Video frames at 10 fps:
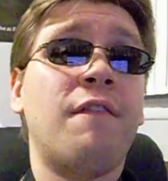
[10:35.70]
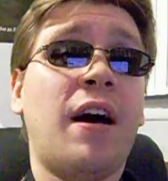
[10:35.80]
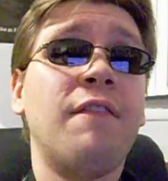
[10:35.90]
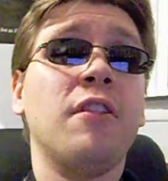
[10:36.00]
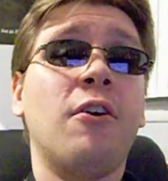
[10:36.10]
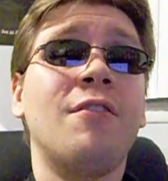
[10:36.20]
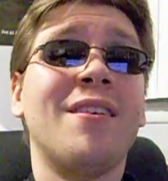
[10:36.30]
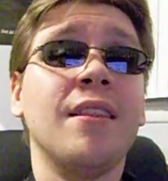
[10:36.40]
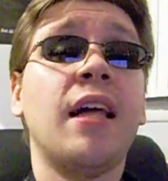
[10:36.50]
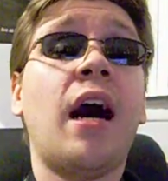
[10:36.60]
I've learned
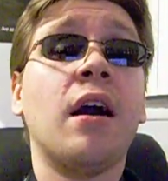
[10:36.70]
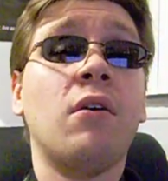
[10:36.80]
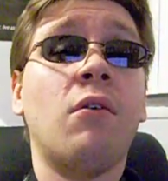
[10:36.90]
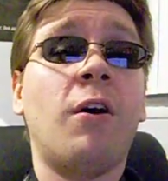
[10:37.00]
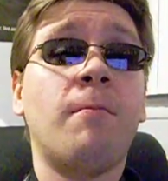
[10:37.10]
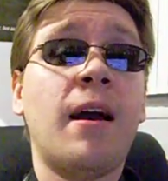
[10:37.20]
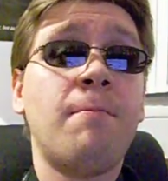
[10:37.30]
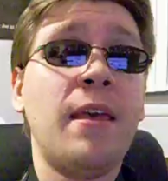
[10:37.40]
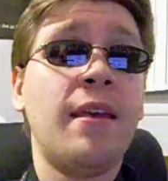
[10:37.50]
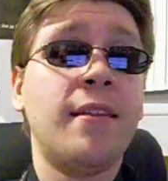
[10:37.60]
to lock all my
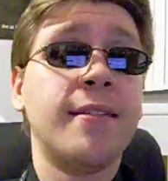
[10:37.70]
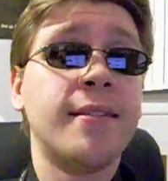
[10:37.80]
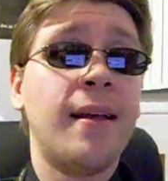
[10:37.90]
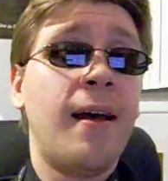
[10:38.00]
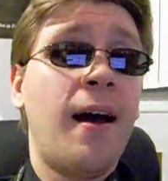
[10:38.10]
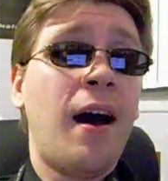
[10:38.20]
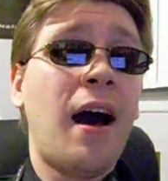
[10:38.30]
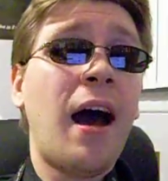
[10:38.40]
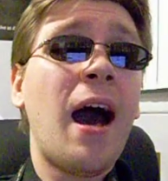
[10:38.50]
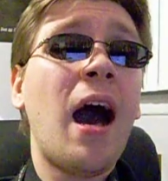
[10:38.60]
pins.
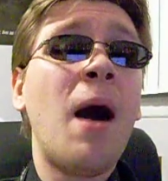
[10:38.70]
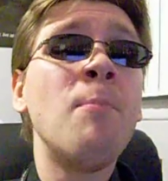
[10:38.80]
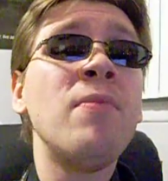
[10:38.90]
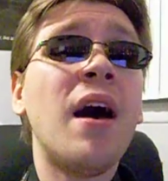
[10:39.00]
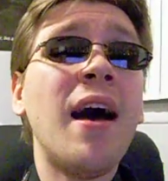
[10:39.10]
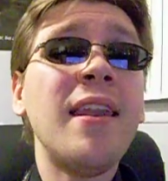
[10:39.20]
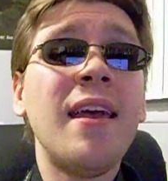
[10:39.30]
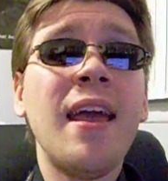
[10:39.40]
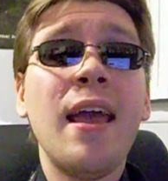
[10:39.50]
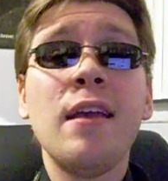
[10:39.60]
I'm not
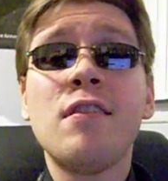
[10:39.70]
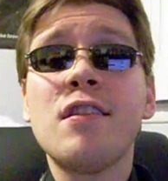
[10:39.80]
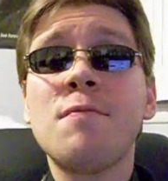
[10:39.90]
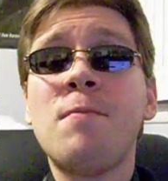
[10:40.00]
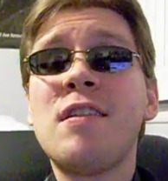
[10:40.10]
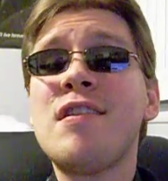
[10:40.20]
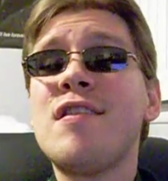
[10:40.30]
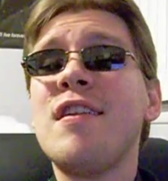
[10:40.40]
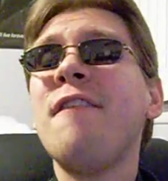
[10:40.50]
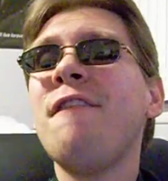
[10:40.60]
a
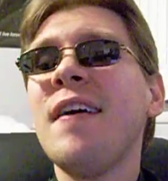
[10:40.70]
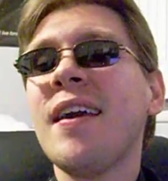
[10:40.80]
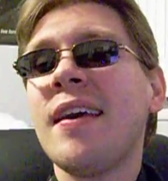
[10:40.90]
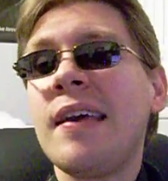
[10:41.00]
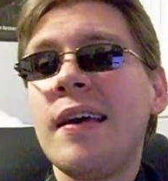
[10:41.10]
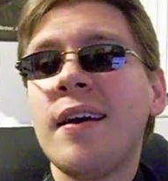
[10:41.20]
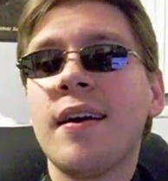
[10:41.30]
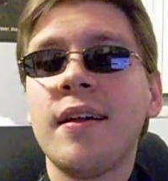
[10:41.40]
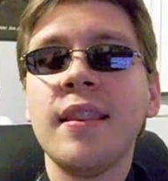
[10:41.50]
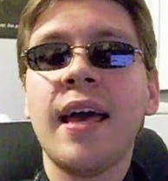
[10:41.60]
specific
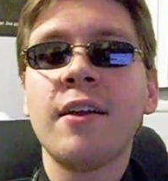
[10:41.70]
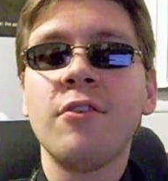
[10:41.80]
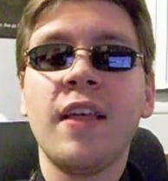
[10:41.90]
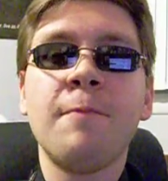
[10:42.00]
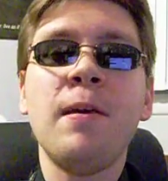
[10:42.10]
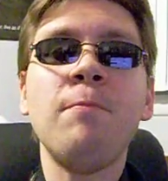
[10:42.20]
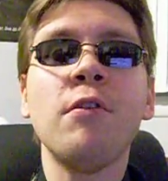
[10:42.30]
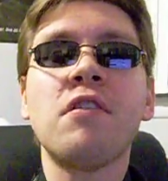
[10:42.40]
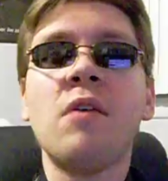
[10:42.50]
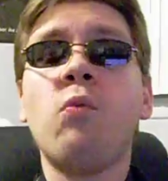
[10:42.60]
collector. Like
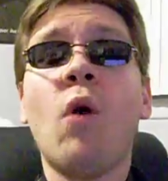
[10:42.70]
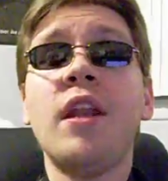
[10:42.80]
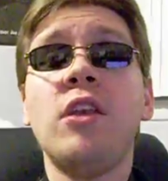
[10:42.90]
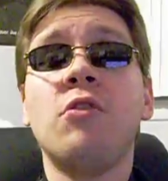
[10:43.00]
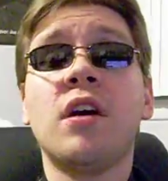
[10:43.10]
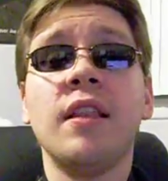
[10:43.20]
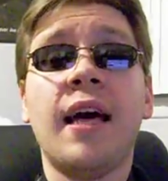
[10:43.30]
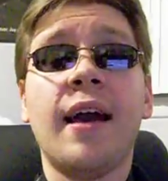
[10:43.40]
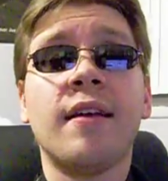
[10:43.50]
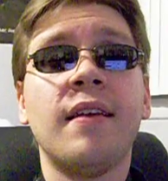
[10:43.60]
people say, what do you
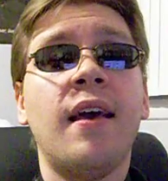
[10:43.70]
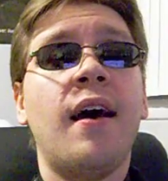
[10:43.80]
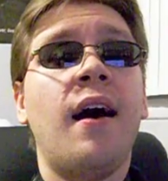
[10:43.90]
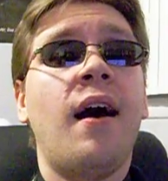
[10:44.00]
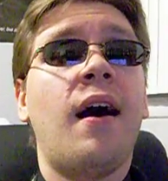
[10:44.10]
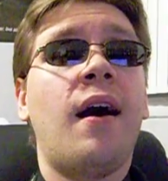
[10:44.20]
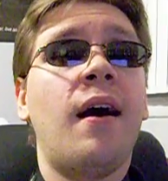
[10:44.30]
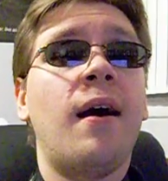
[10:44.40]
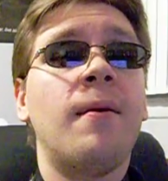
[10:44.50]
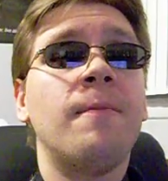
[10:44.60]
collect?
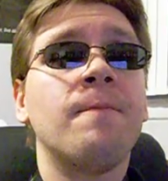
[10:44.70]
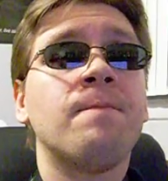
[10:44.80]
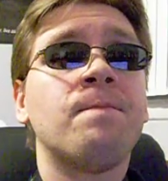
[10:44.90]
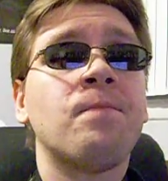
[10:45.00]
Um,